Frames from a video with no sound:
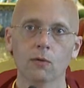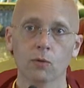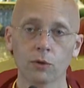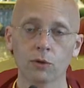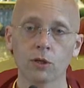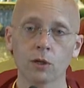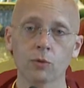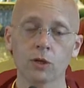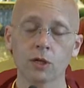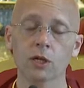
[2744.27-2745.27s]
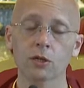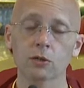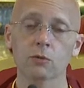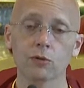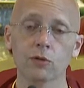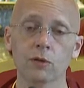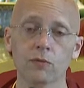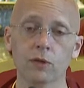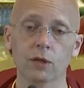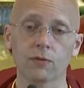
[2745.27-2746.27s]
When they can actually receive
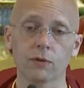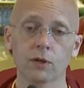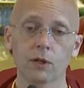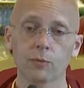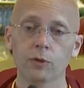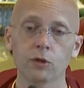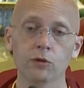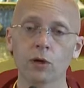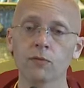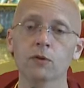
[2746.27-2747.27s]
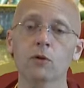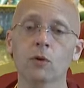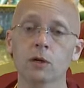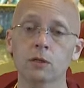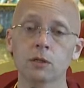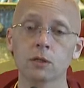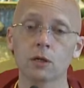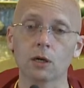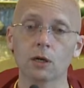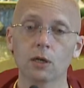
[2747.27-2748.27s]
the gift. Because you have no
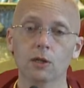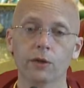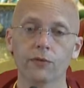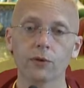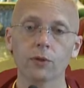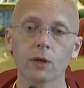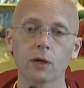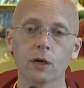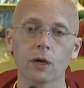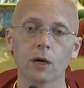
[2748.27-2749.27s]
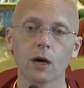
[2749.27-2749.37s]
idea. If you think,